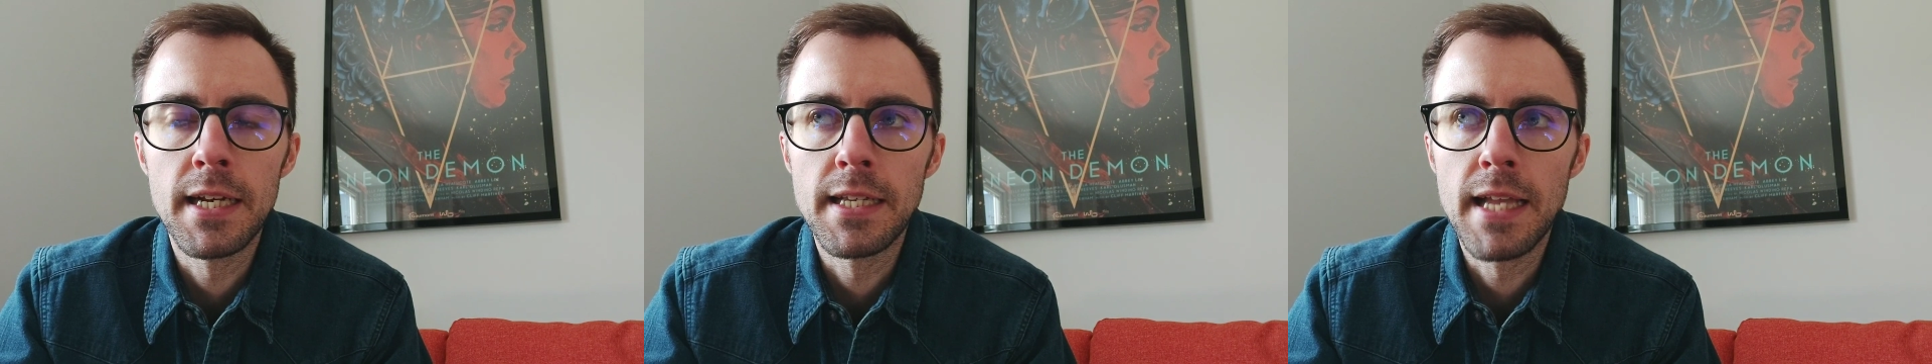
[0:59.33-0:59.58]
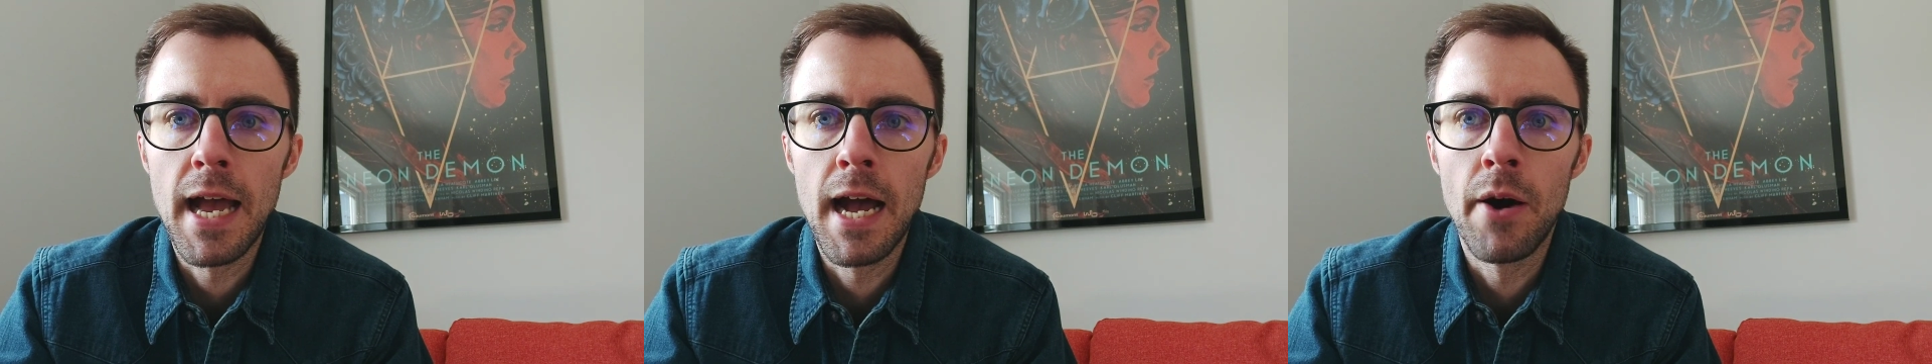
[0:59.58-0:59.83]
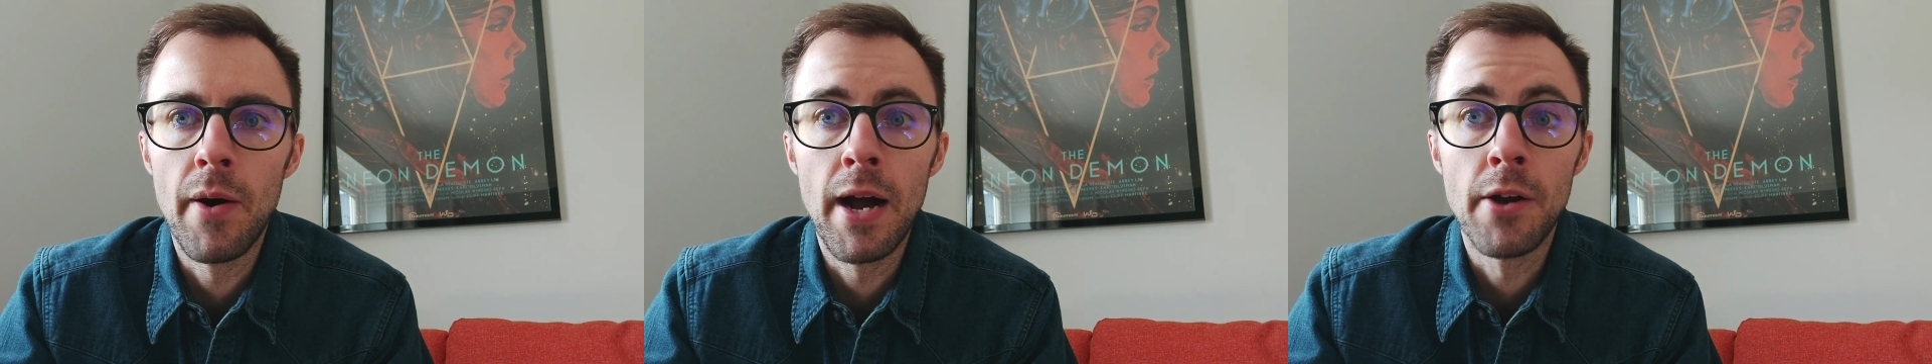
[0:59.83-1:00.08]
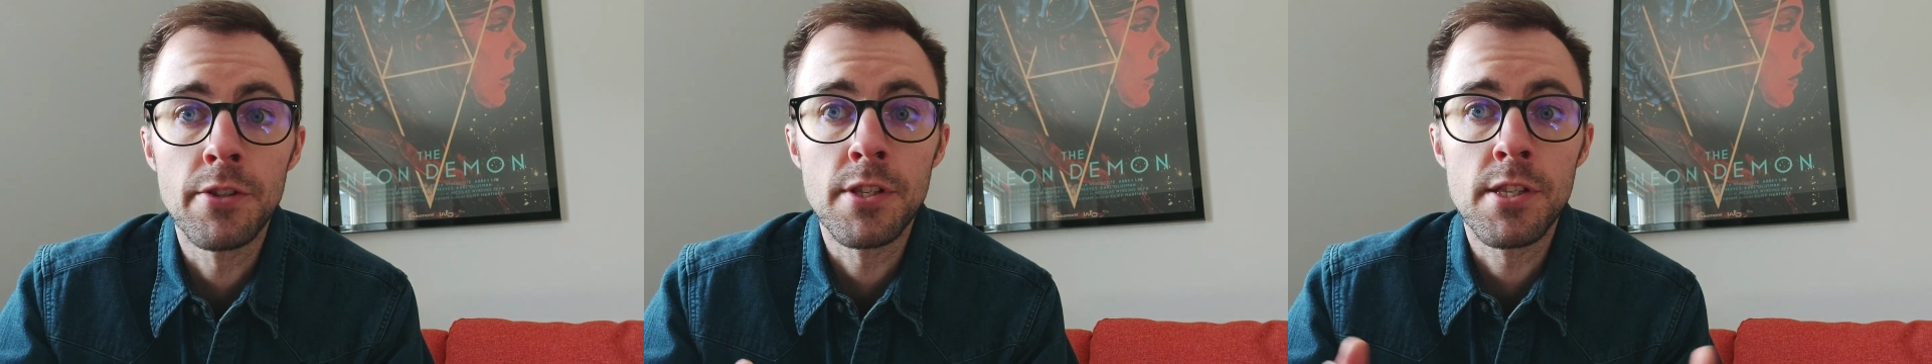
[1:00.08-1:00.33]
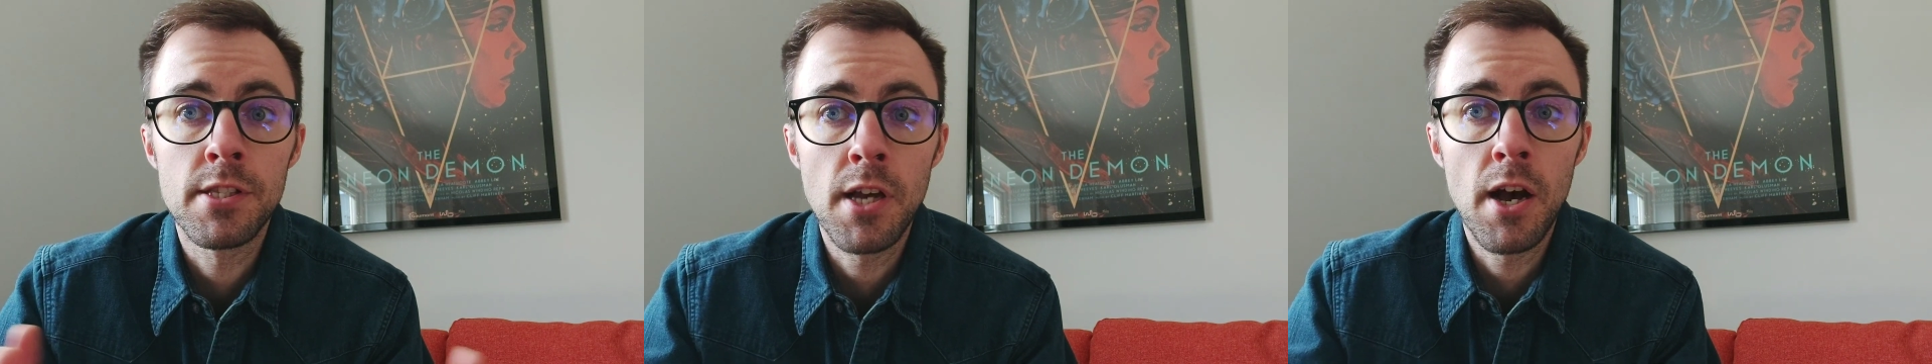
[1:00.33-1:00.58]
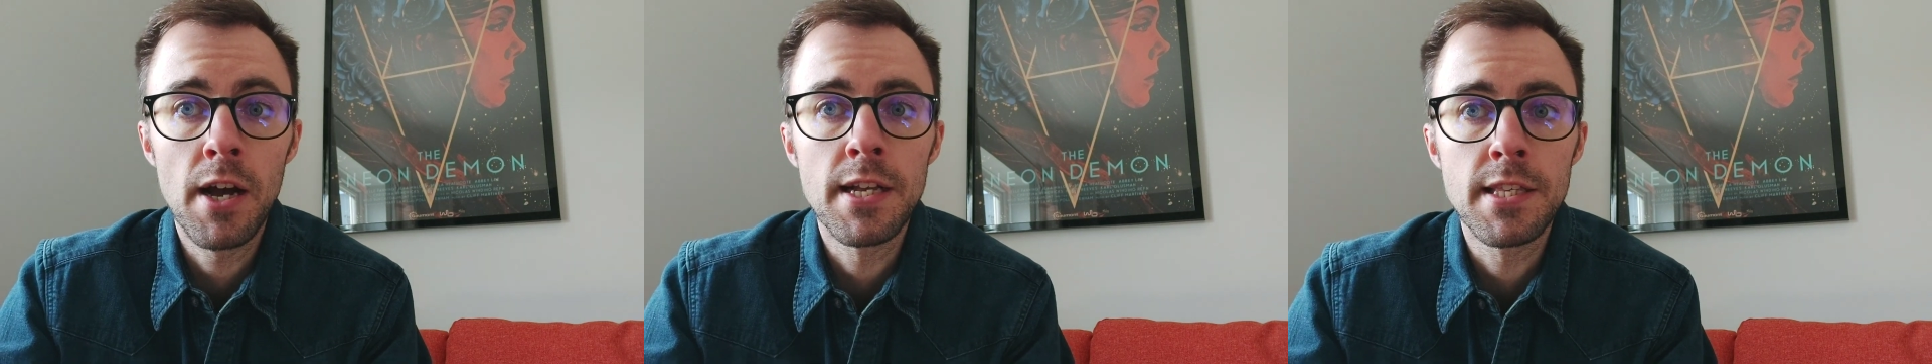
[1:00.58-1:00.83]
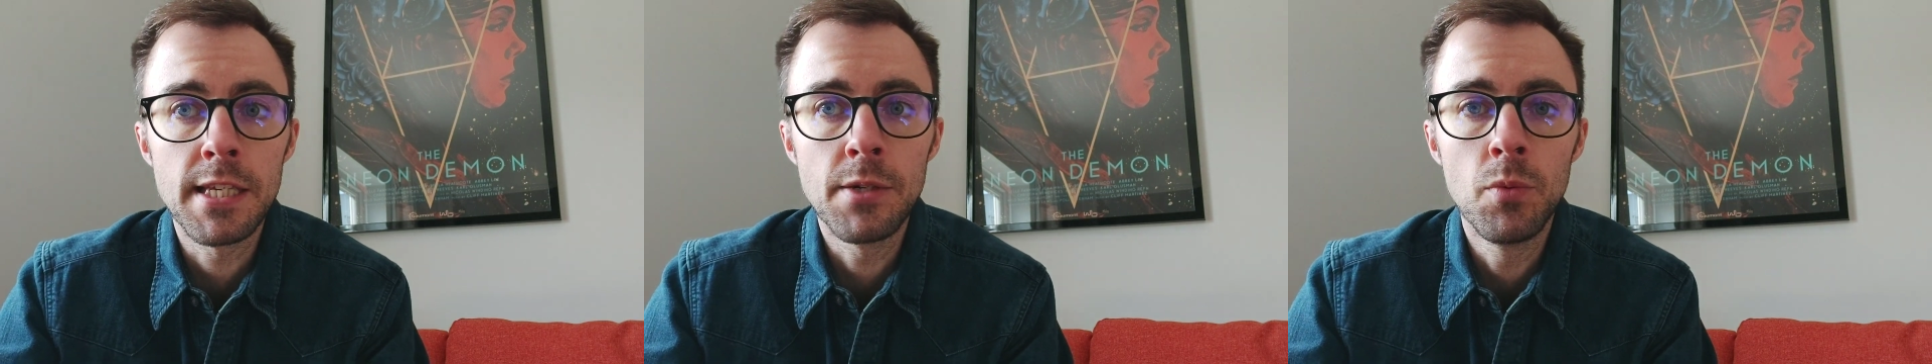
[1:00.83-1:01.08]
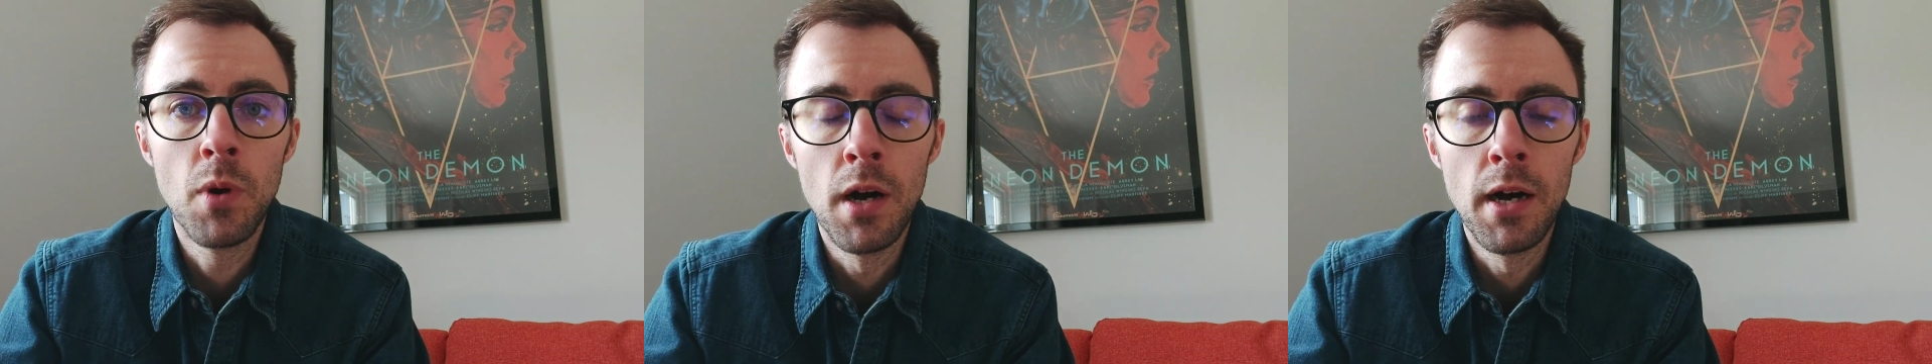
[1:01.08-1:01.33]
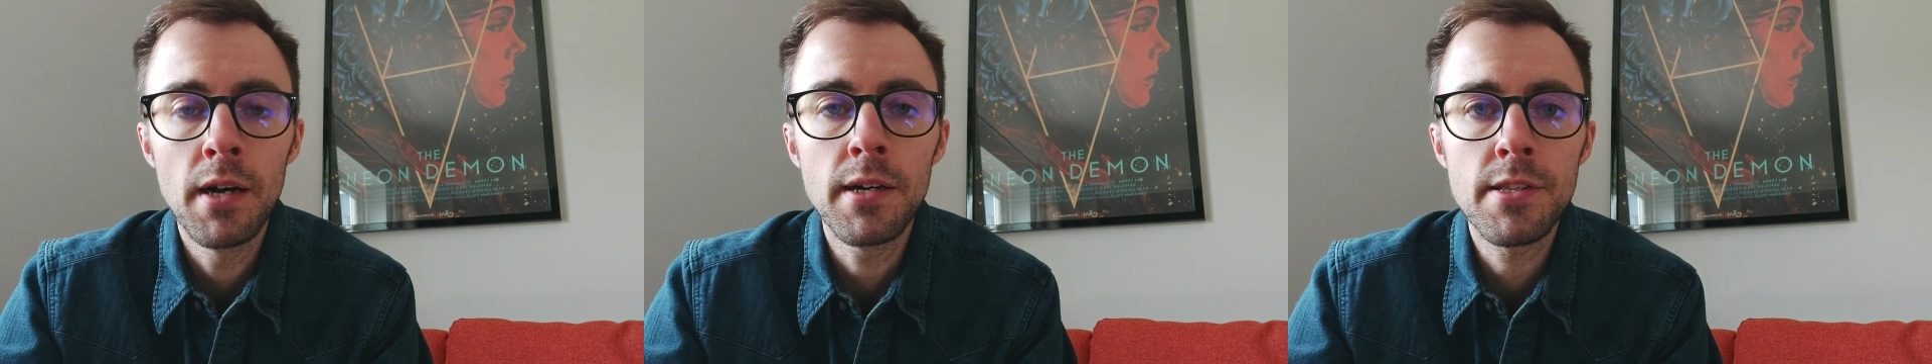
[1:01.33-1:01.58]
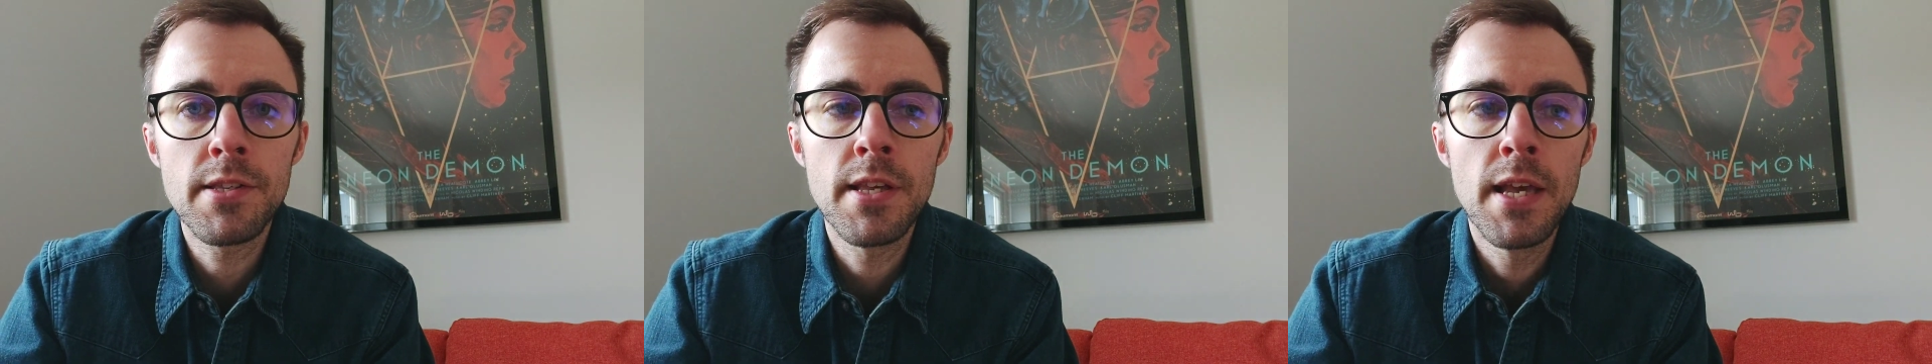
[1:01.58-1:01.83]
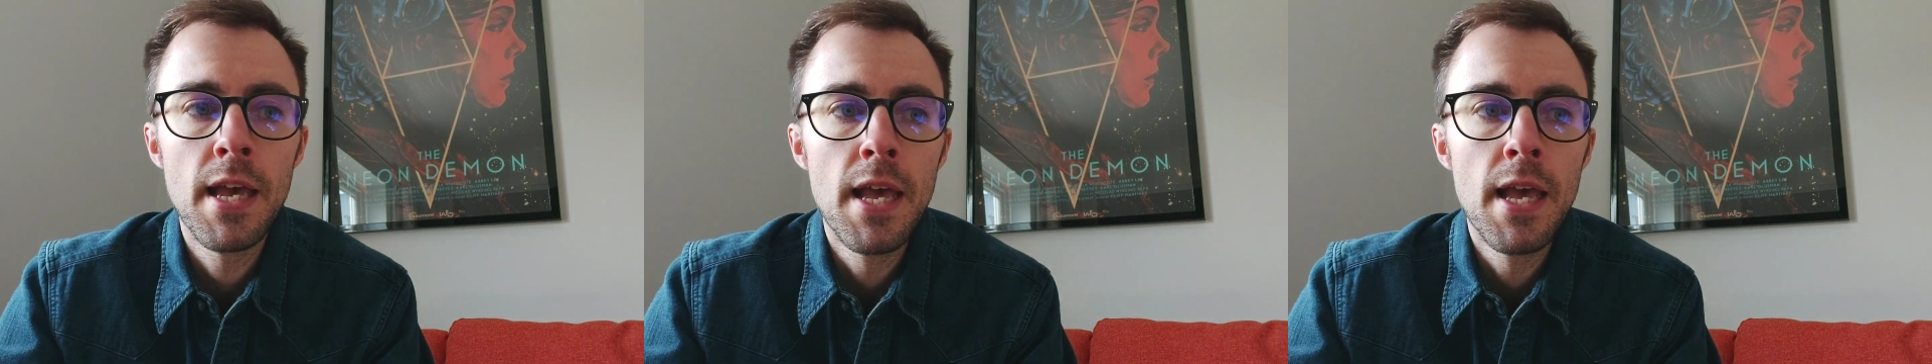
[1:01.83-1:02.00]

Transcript: and how our society works